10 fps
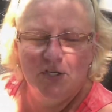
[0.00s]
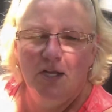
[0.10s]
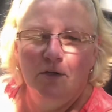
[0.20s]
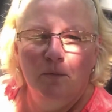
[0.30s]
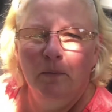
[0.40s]

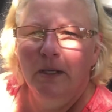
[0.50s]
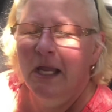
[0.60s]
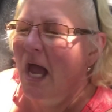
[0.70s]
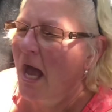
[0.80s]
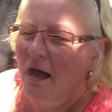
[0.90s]
channel, where we
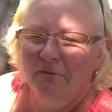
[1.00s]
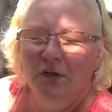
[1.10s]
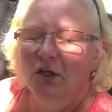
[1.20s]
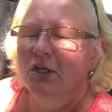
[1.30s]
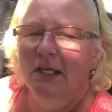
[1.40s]
have
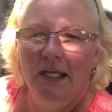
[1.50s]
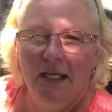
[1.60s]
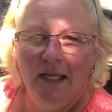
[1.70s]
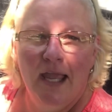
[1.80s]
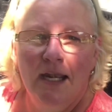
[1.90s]

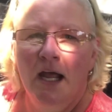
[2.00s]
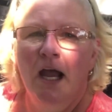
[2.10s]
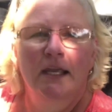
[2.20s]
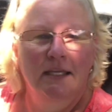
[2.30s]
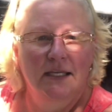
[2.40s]
cooking and
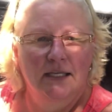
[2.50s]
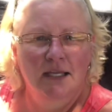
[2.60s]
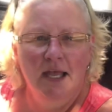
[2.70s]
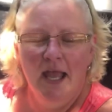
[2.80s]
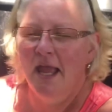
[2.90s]
hiking
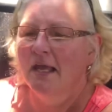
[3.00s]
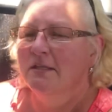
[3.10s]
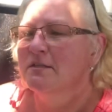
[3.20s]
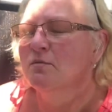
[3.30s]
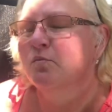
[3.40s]

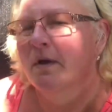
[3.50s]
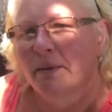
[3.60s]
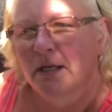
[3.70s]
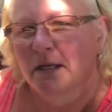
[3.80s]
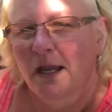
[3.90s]
and
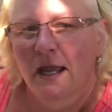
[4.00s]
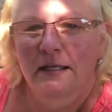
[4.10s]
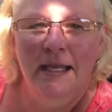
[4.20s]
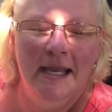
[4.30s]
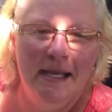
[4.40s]
swimming
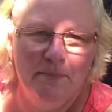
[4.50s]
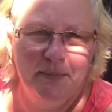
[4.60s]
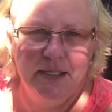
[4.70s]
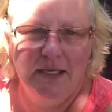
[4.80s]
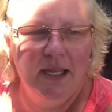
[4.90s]
and
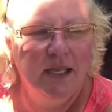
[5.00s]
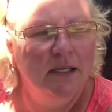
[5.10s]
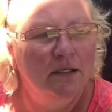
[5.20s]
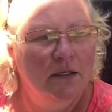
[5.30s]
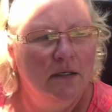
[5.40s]
camping
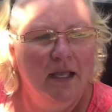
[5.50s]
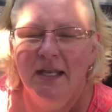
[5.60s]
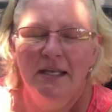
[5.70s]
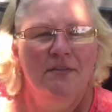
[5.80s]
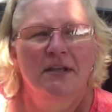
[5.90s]
and
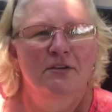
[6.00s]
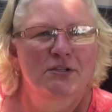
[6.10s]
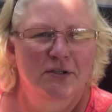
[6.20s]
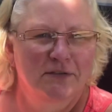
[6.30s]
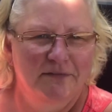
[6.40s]
anything else
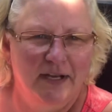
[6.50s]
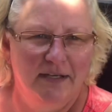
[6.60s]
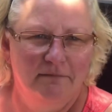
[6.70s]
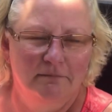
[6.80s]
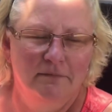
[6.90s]
you can find.
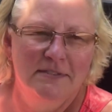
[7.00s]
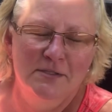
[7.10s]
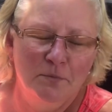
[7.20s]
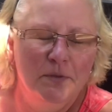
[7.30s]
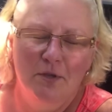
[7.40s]

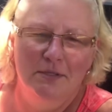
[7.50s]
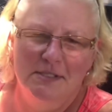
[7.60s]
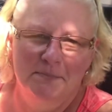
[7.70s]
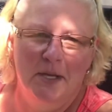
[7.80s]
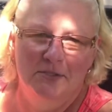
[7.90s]
Since we're the only
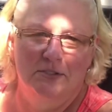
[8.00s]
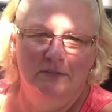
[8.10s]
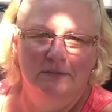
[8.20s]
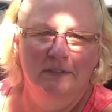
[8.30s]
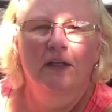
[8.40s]

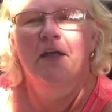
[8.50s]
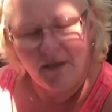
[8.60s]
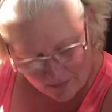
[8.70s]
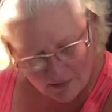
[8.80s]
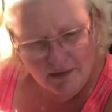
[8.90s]
sponsor,
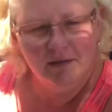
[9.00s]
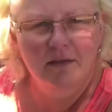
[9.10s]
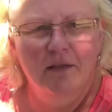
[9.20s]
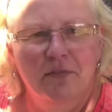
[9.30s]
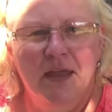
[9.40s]

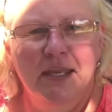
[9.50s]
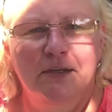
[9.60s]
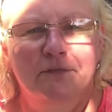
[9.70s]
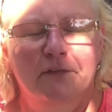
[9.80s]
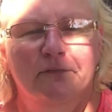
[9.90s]
thank
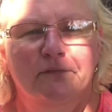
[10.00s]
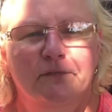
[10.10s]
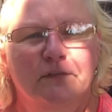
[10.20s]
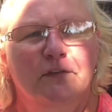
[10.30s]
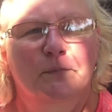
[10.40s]
you for
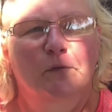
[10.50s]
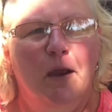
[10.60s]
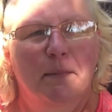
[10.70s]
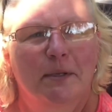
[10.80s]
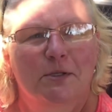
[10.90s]

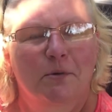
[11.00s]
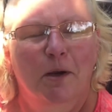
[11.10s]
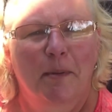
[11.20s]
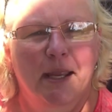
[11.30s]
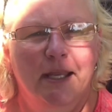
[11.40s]
subscribing to
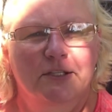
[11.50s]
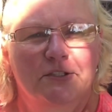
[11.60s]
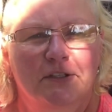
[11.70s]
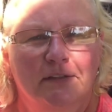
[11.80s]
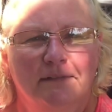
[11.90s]
our
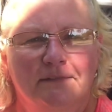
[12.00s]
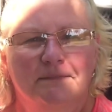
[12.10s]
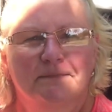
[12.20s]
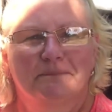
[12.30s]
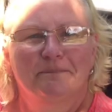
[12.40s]
page.
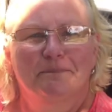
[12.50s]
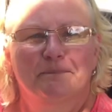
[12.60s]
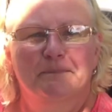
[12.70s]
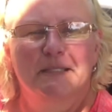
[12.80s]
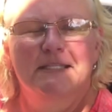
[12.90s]

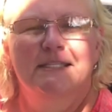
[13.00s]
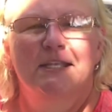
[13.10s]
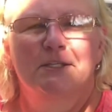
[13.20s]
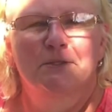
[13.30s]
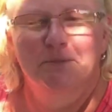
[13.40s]
Please
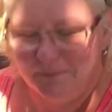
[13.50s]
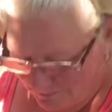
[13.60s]
stay tuned.